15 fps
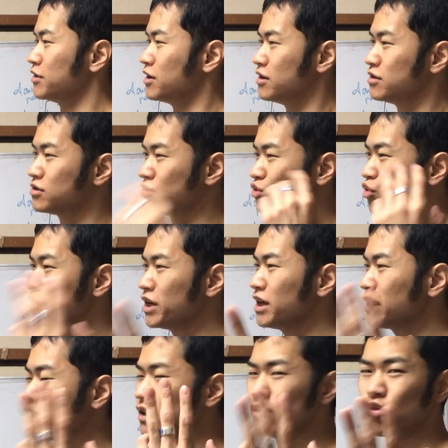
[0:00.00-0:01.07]

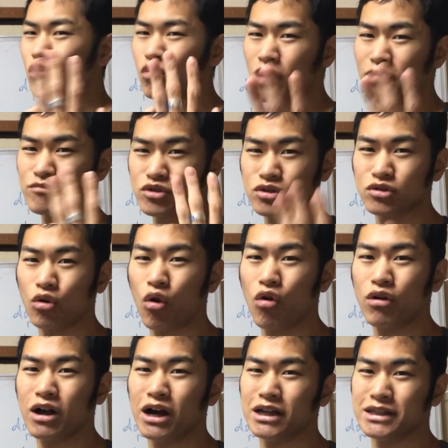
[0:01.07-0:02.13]
3 kilograms
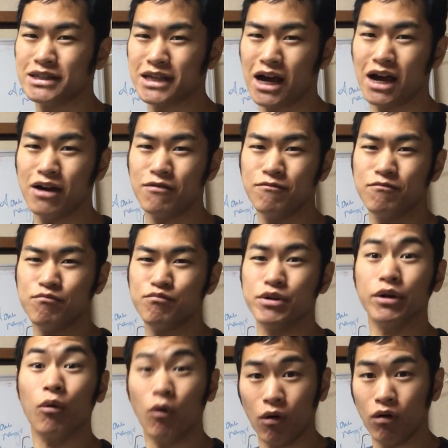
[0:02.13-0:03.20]
stronger than
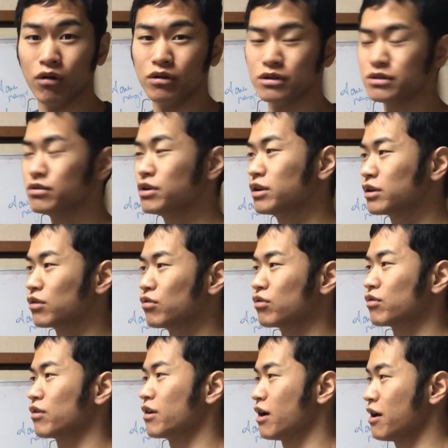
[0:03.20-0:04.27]
before. 3
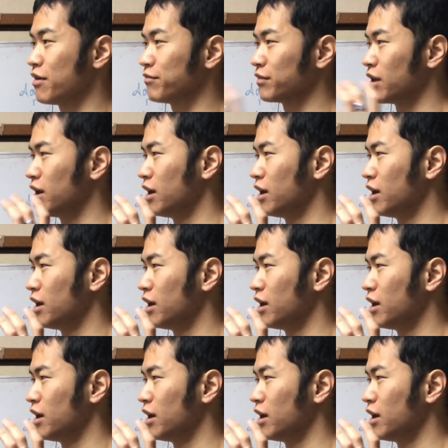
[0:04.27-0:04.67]
kilograms